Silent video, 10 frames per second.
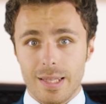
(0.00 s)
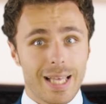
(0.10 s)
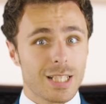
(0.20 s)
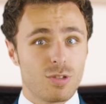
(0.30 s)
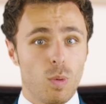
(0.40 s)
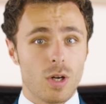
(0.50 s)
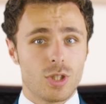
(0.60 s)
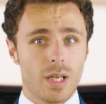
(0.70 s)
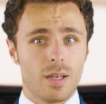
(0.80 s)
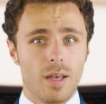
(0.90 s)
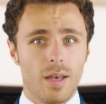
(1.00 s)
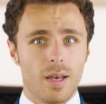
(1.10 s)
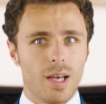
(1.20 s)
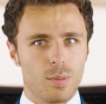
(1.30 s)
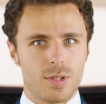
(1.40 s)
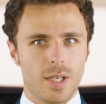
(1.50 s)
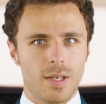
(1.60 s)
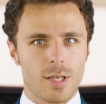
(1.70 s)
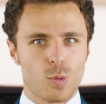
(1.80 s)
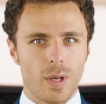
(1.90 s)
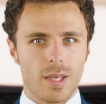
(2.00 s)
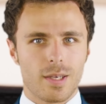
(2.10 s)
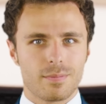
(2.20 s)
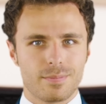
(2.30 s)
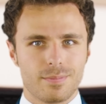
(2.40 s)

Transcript: Thanks for watching, and we'll see you next week.